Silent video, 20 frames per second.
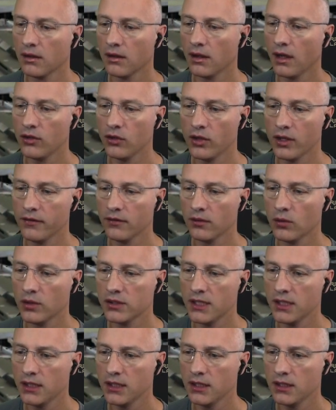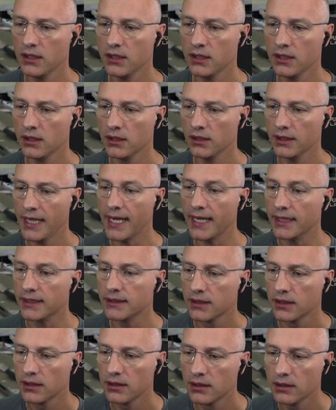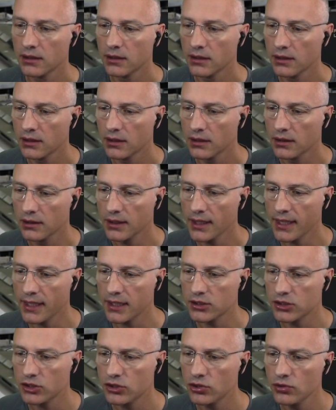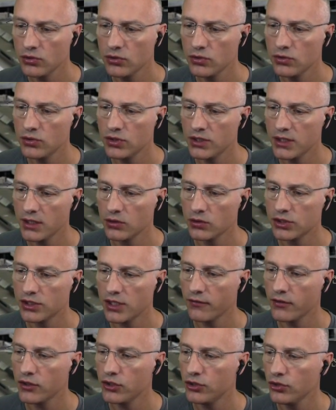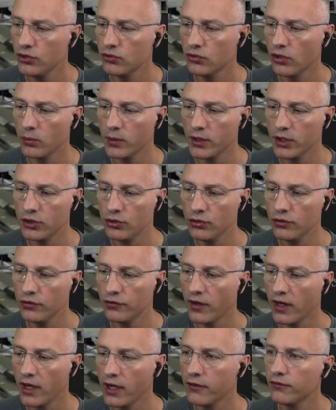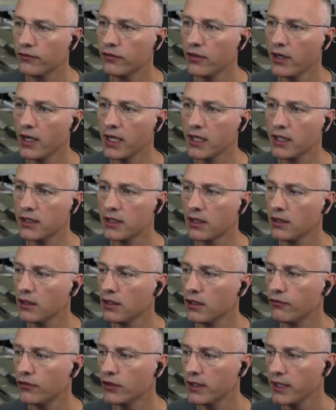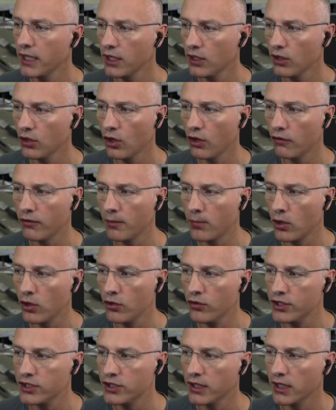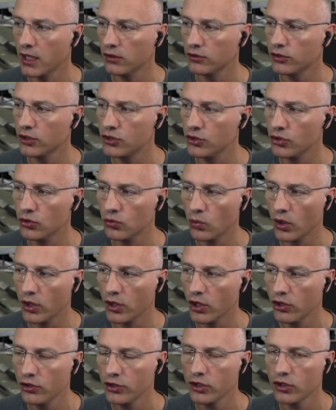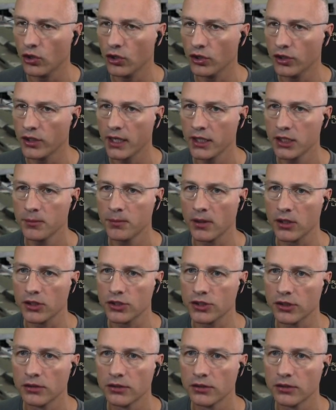Right, what's he? Lakes 2072, runway 25 right, cleared for takeoff. Upon reaching altitude 100, contact departure.